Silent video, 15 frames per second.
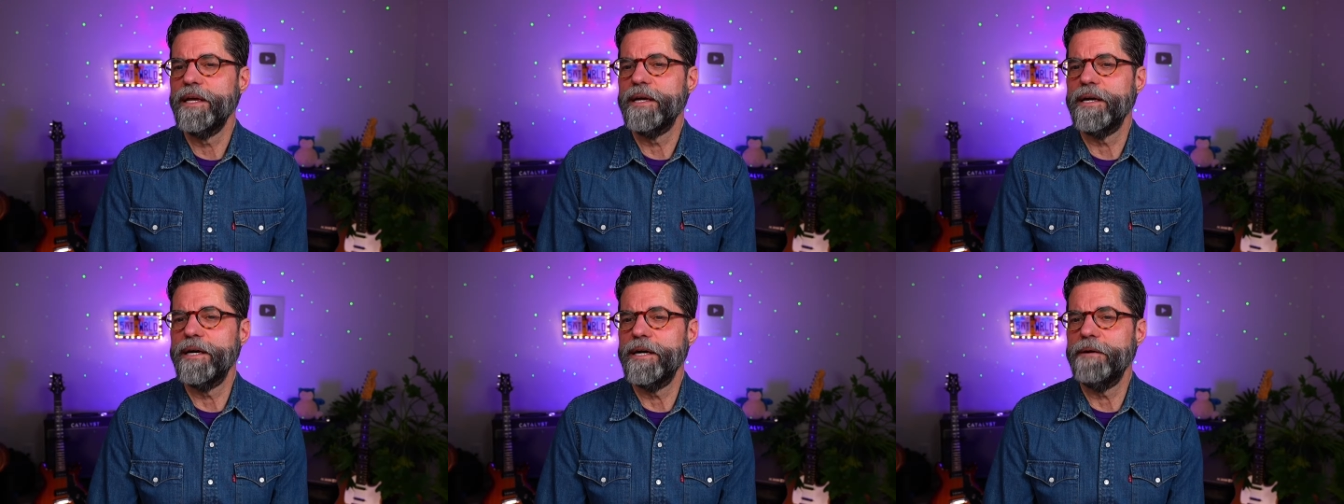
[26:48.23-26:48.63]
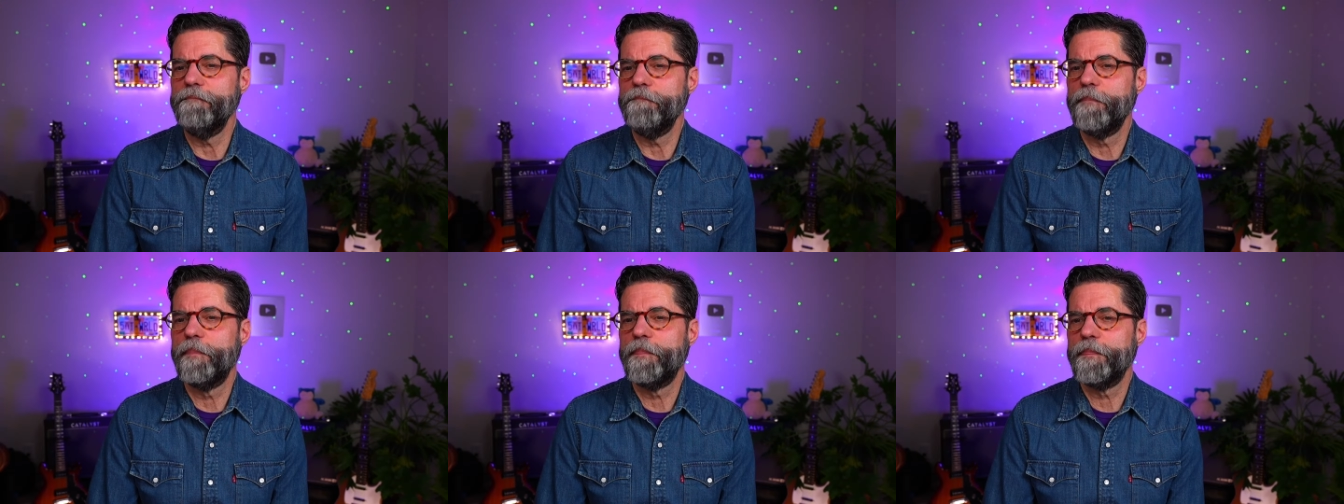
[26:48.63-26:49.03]

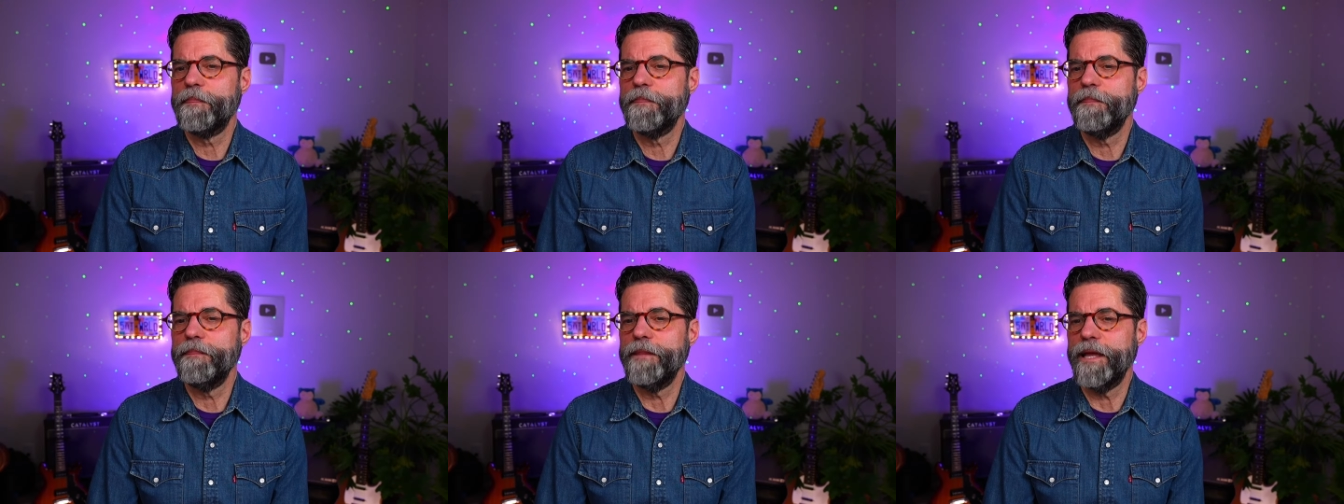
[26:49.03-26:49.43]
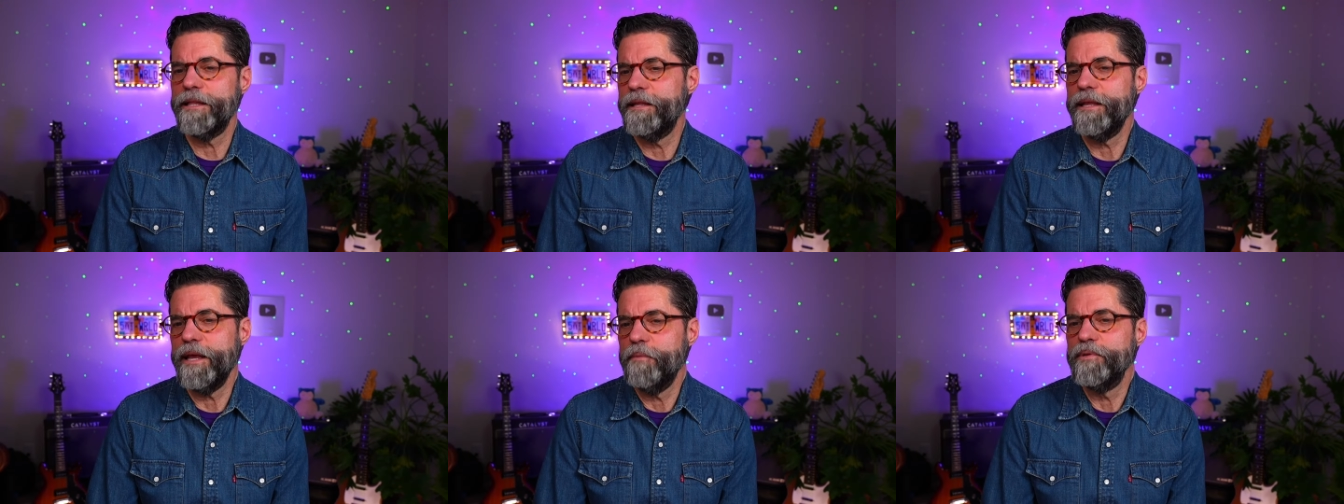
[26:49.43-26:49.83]

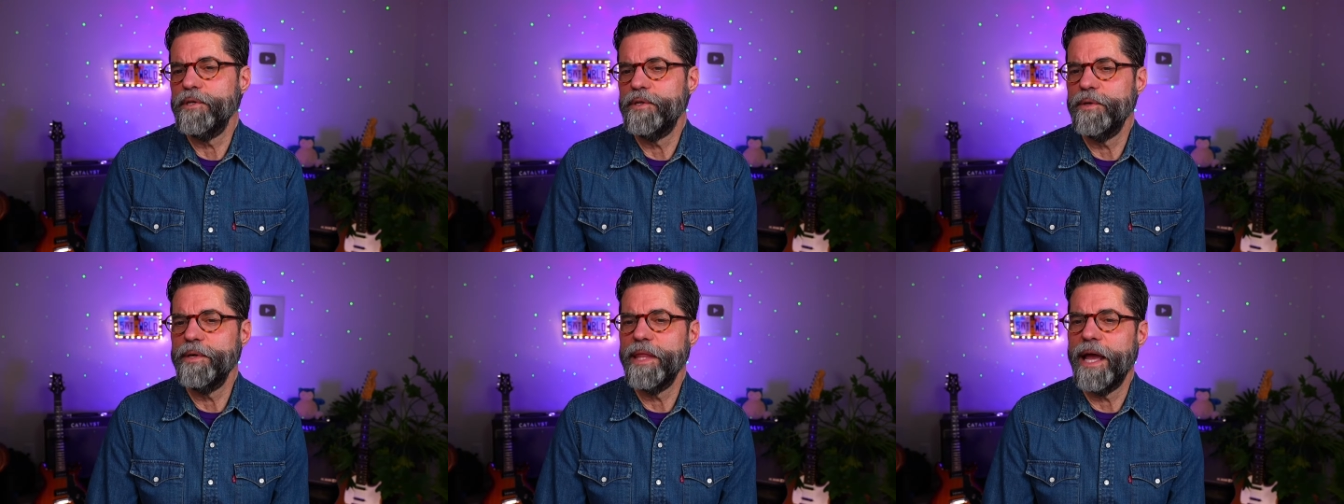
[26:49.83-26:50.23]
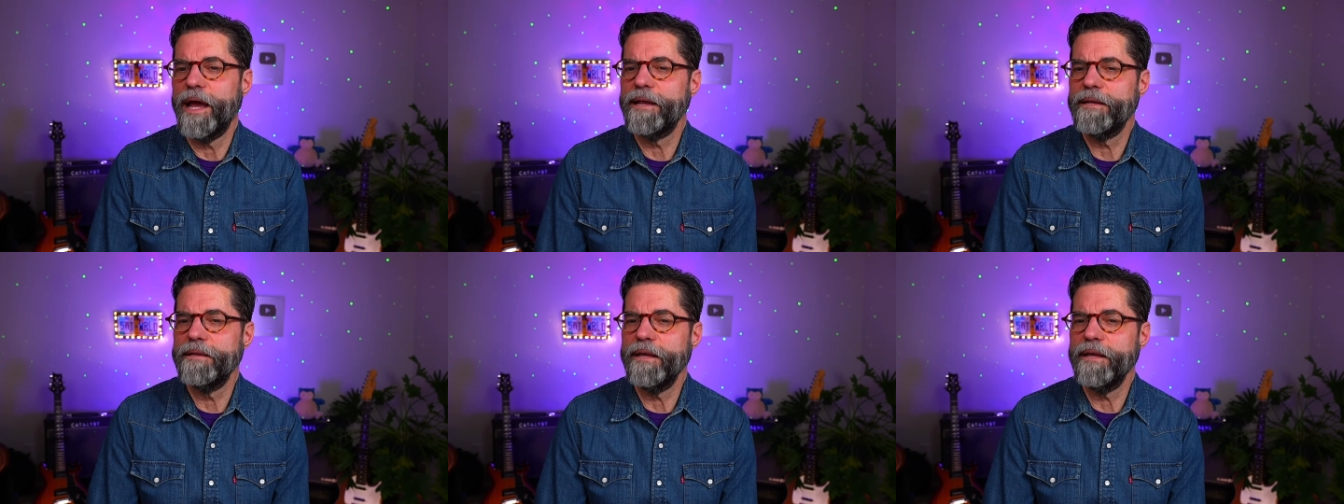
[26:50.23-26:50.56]
that he was doing that.